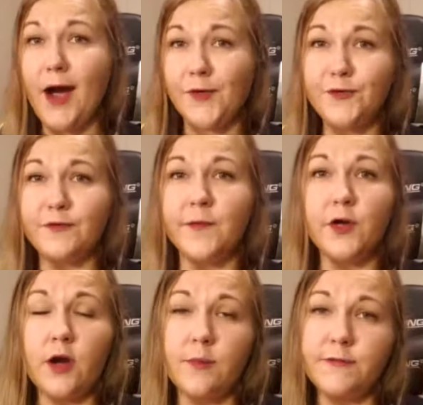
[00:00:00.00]
out from
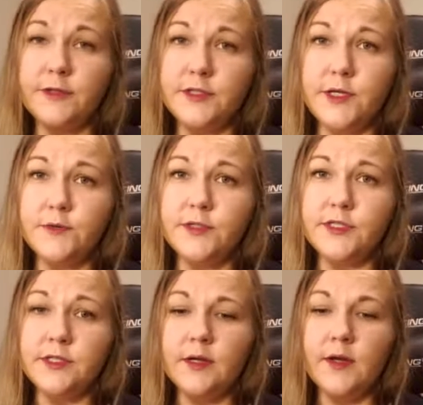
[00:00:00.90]
your comfort
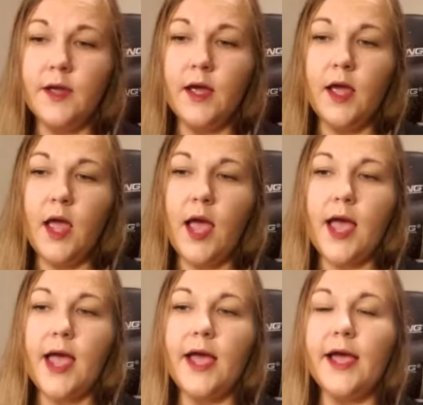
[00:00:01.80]
zones
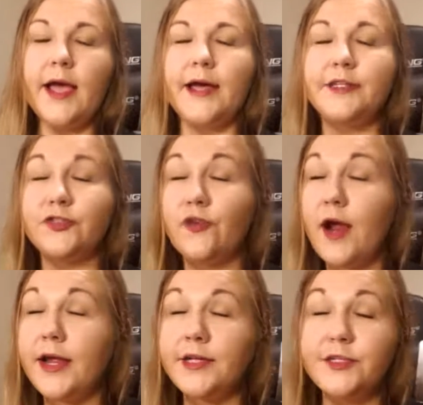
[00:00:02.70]
and
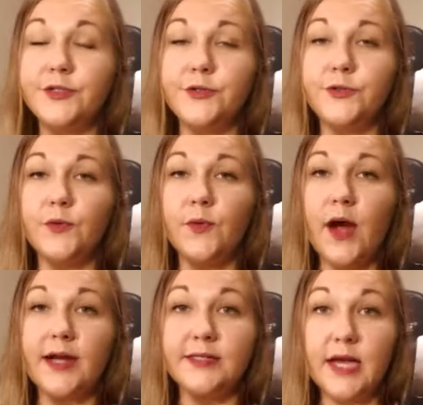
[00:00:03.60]
trying to
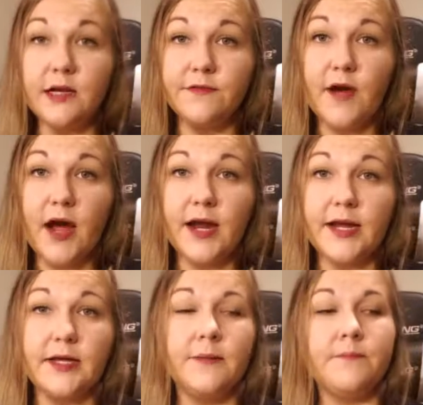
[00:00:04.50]

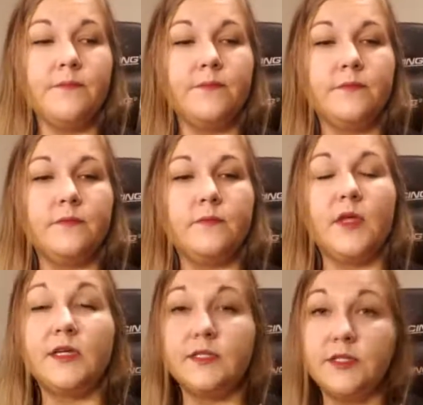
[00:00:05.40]
identify,
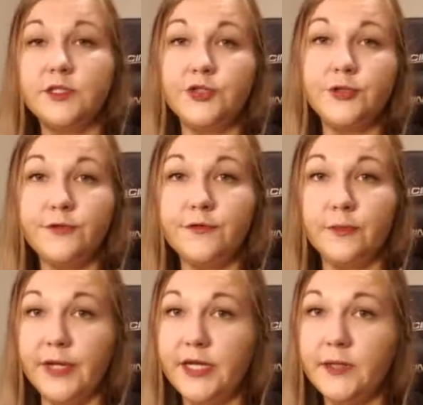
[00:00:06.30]
is this true
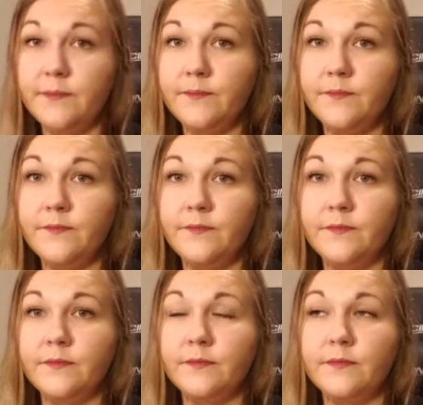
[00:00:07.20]
for me?
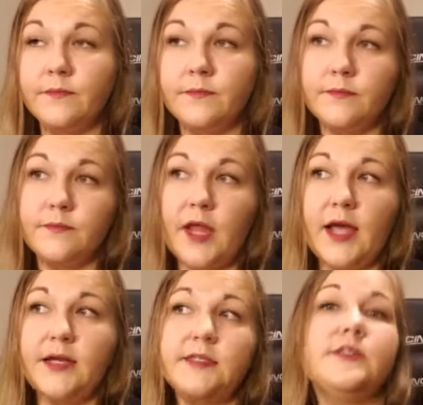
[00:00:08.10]

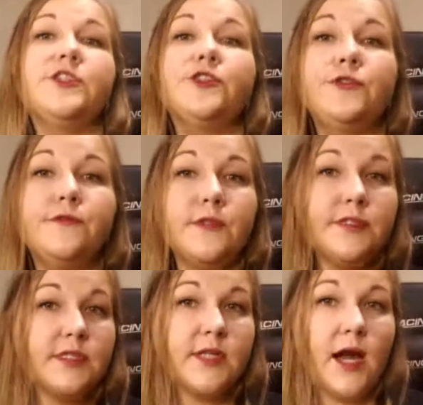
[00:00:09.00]
And is this true for
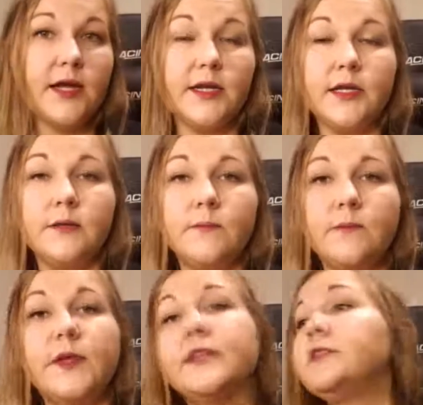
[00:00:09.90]
society?
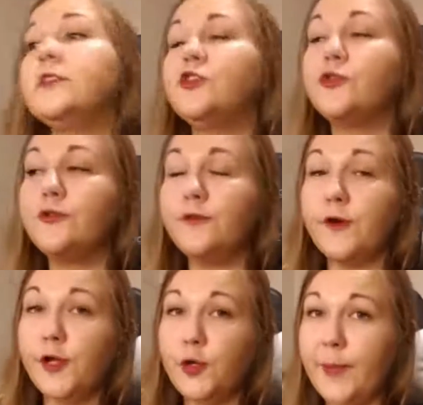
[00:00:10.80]
Is this true
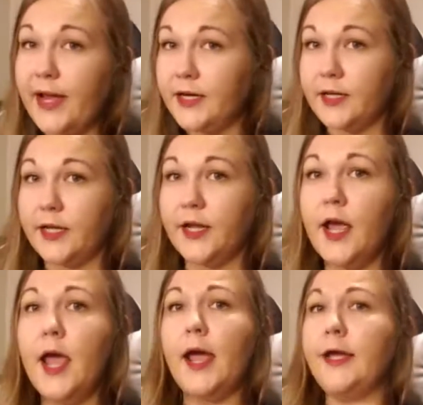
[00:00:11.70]
for humanity?
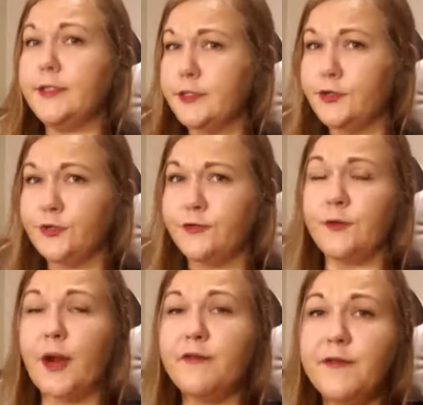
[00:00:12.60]
Is this true
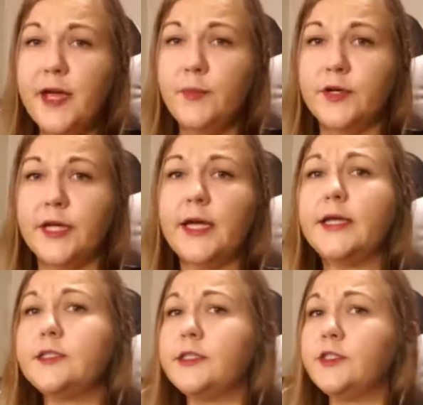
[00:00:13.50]
for my family?
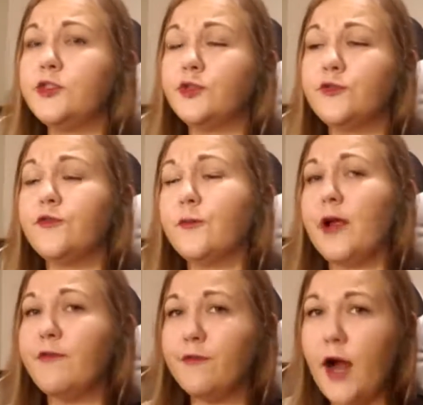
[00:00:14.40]
Is this true for
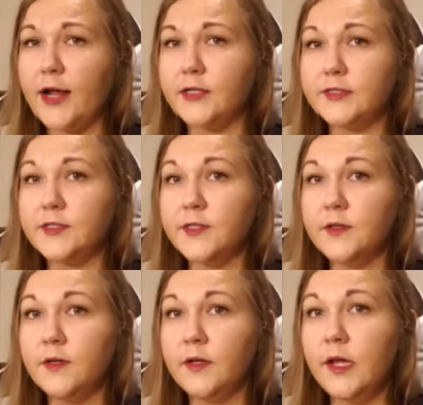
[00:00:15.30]
my friends?
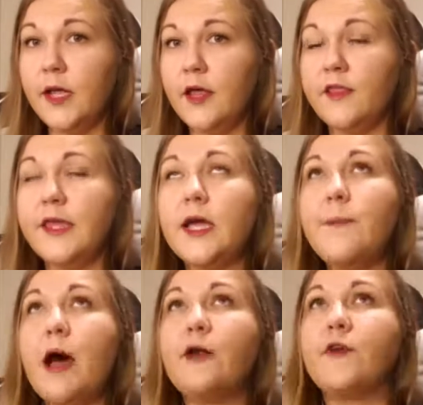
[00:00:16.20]
Think
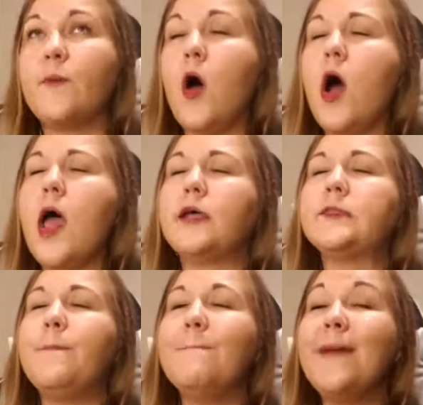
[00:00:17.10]
about it from
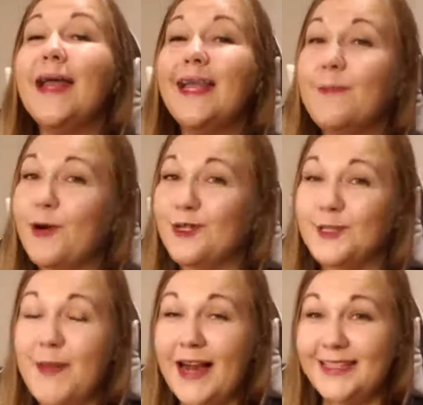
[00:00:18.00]
as many
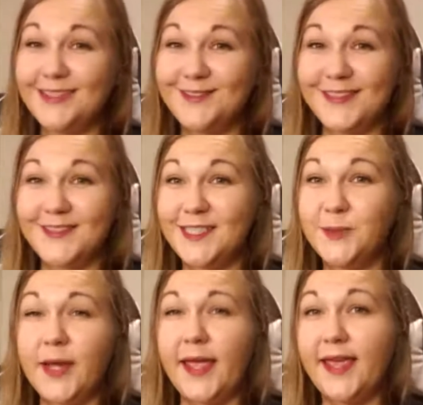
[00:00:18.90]
perspectives as
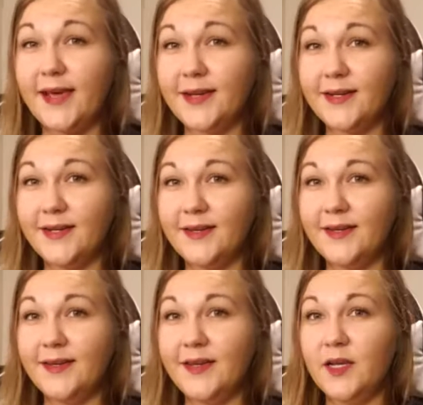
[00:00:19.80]
you can,
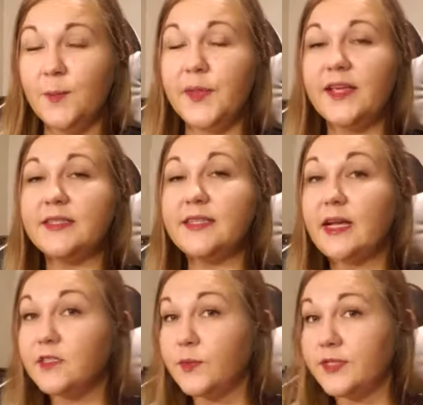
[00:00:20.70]
because
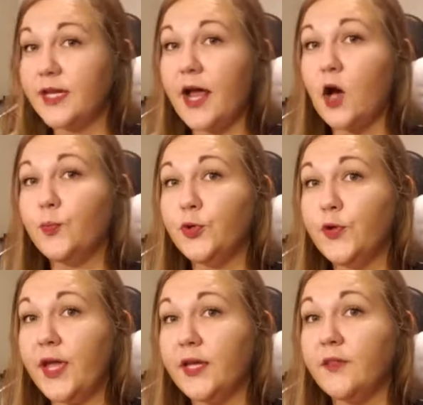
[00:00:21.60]
that's what's going to help you
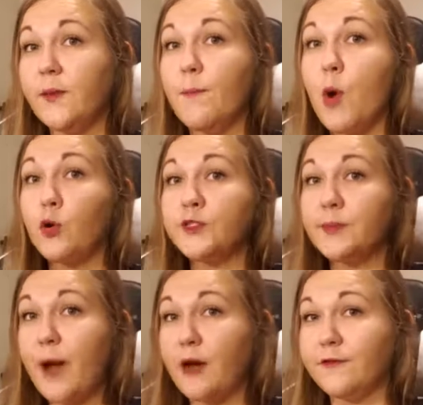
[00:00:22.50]
gain the
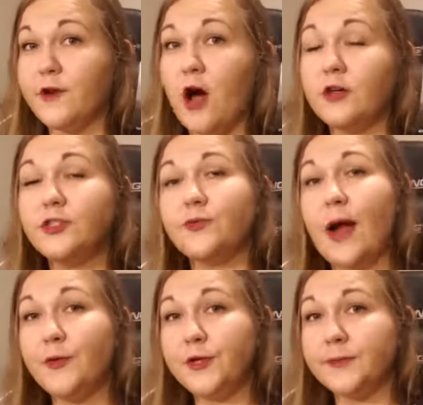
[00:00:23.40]
most amount of knowledge
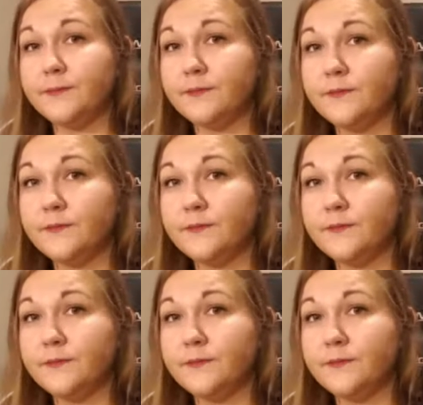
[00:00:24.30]
around it.